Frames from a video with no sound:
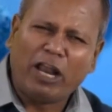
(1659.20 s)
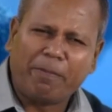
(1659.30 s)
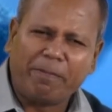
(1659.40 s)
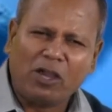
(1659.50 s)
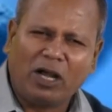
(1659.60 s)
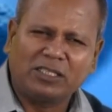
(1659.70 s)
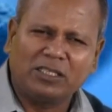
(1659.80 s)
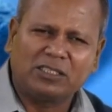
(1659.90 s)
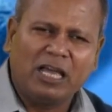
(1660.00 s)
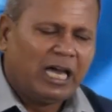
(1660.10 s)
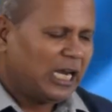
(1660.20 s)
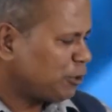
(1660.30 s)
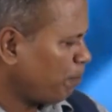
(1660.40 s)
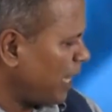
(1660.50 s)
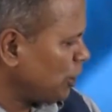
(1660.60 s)
meiosis
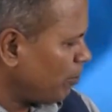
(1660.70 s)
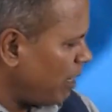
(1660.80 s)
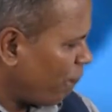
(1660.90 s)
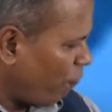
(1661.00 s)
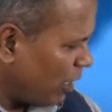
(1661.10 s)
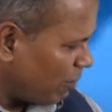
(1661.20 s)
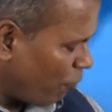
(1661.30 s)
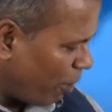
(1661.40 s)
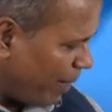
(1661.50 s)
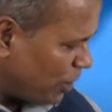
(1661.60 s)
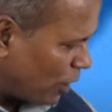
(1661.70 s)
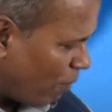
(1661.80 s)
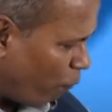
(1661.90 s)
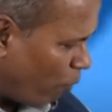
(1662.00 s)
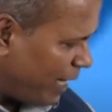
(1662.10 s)
responsible for the formation
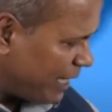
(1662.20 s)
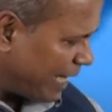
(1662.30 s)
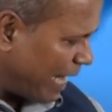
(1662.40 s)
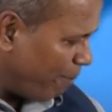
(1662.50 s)
of one